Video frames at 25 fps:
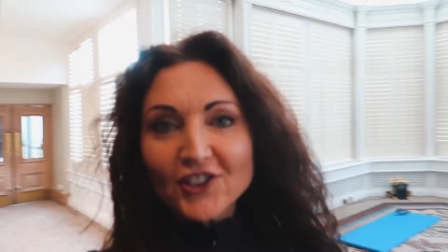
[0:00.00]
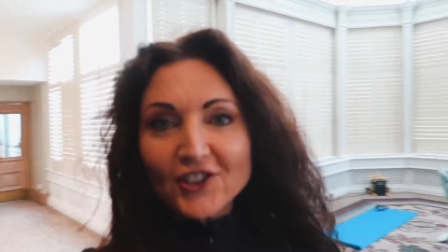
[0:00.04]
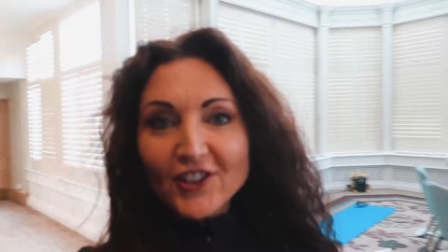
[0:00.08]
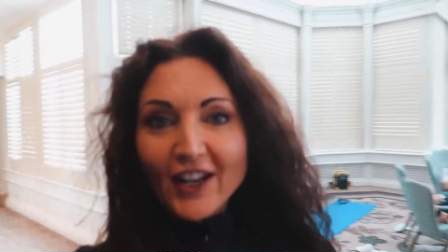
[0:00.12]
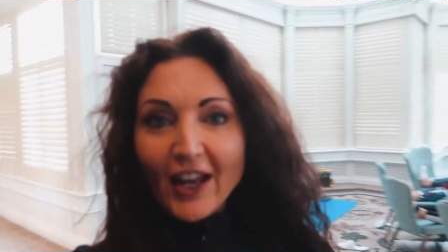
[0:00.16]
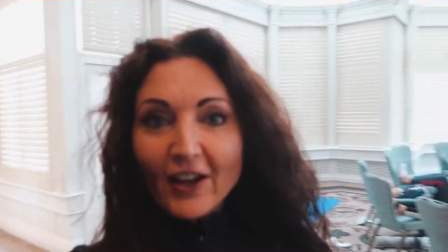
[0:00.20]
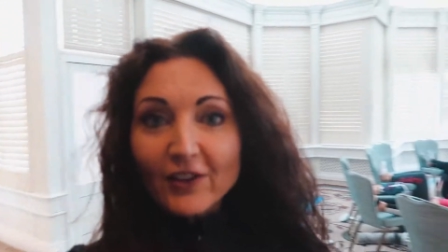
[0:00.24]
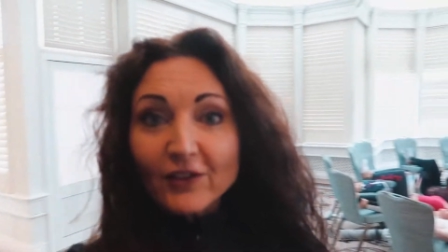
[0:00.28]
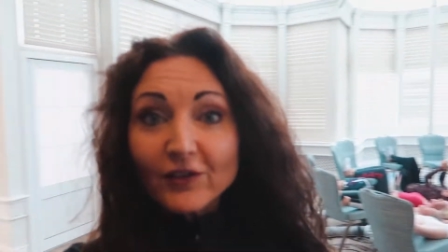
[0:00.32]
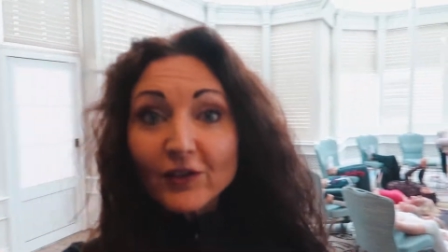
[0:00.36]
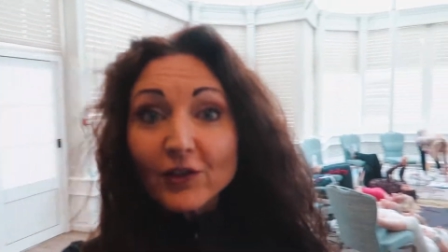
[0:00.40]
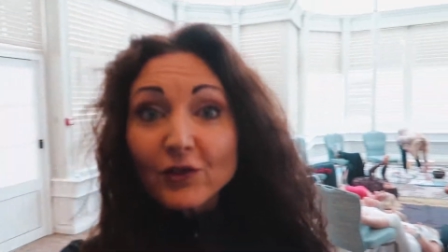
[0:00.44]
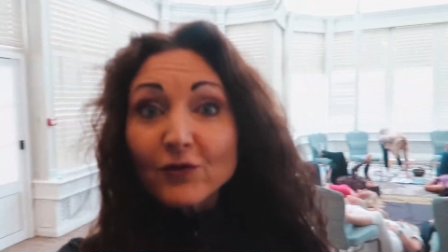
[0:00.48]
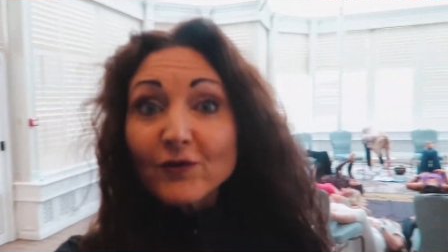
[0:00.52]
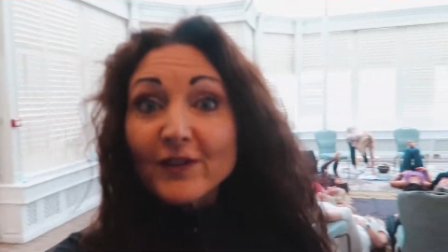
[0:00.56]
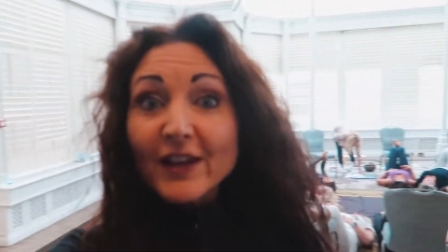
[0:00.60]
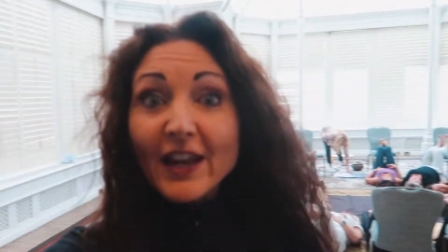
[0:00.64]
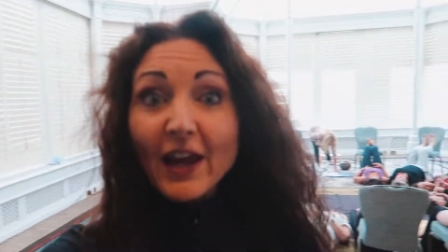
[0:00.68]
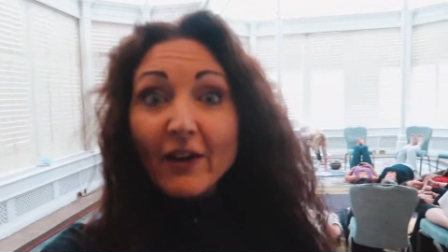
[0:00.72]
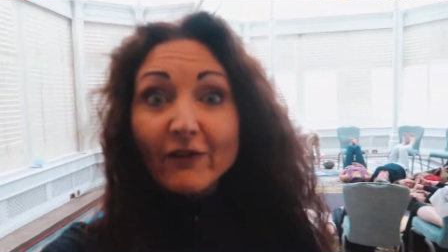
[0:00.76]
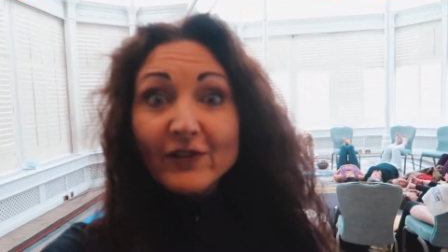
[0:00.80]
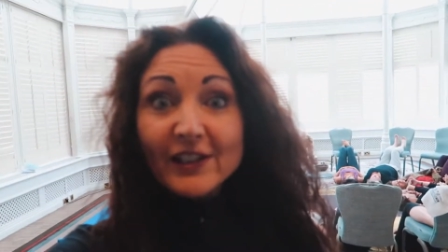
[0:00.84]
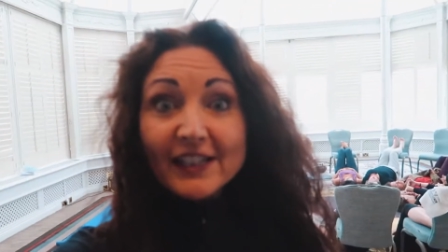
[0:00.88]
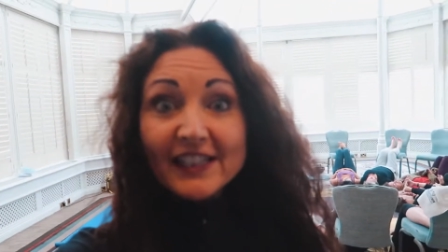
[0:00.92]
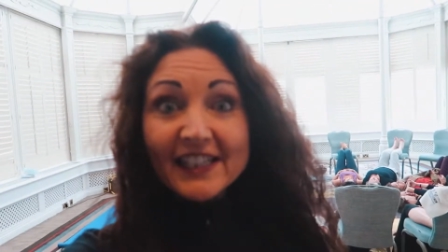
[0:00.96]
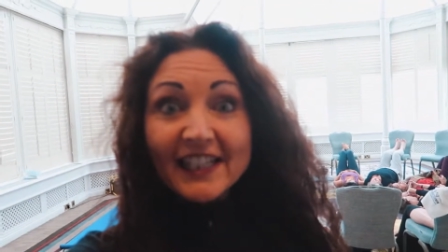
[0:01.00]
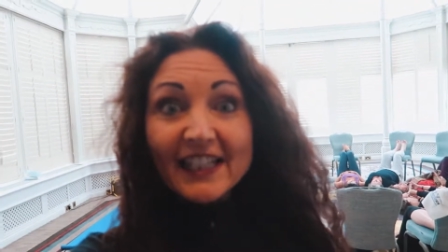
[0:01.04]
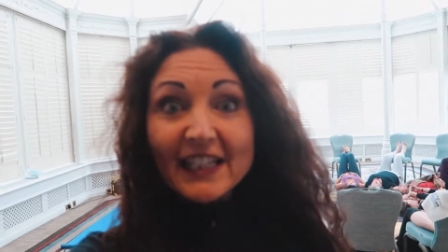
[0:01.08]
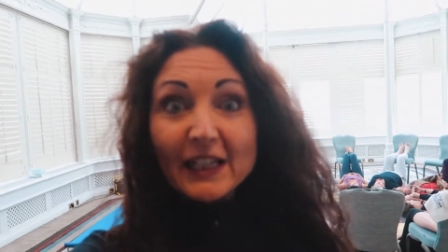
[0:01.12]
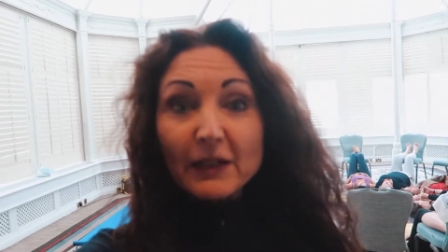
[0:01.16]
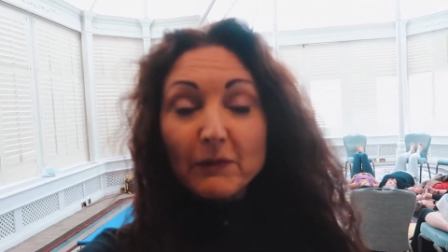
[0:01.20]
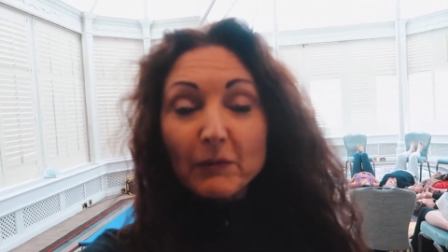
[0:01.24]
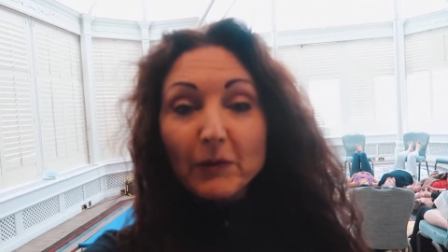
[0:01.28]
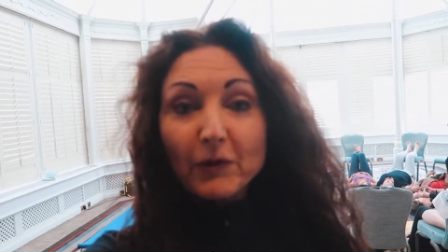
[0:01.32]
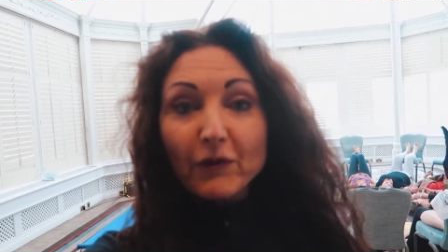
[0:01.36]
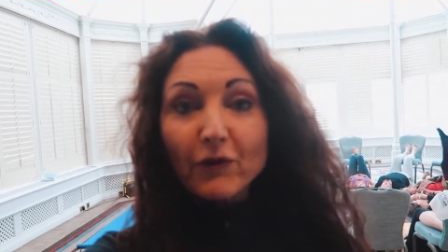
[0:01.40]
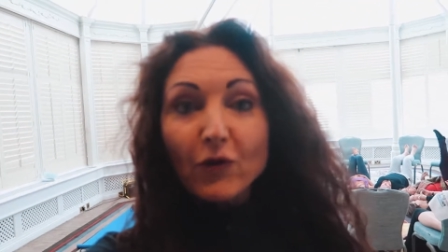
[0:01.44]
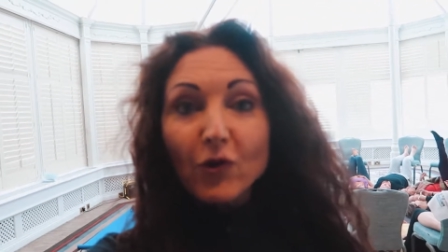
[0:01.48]
location you've never seen
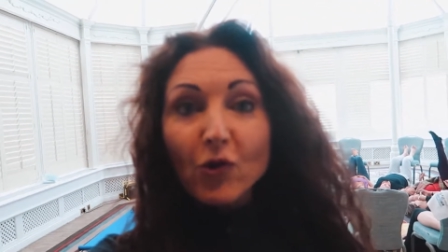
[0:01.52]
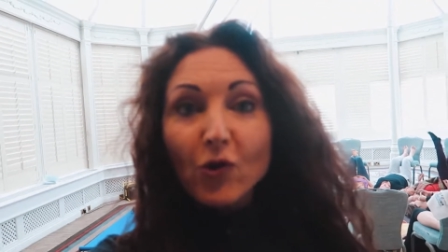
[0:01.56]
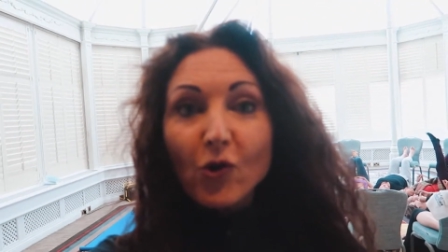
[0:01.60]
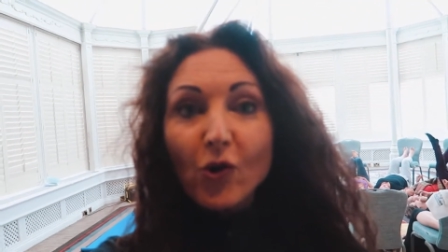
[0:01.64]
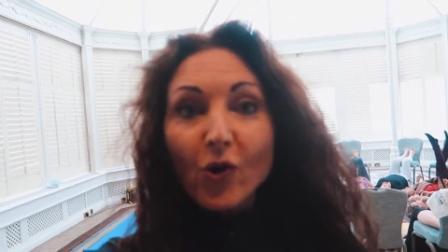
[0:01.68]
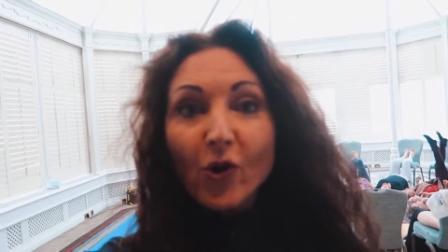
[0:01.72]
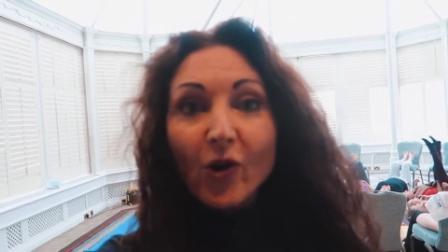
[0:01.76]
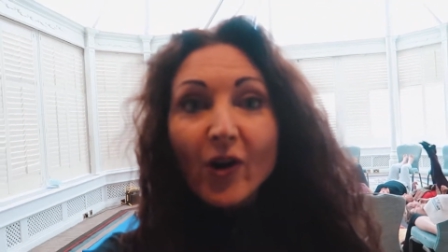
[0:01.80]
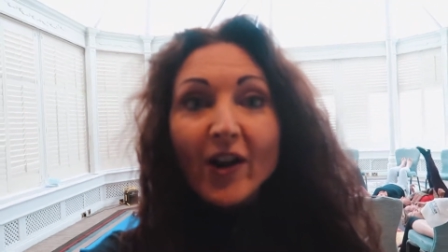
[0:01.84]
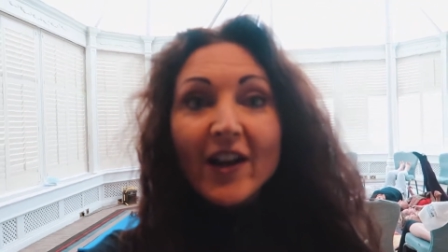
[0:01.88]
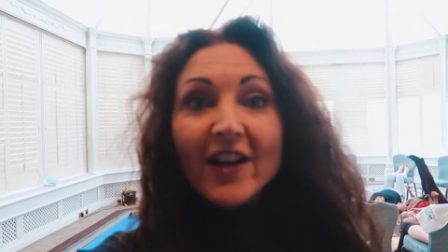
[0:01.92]
it before.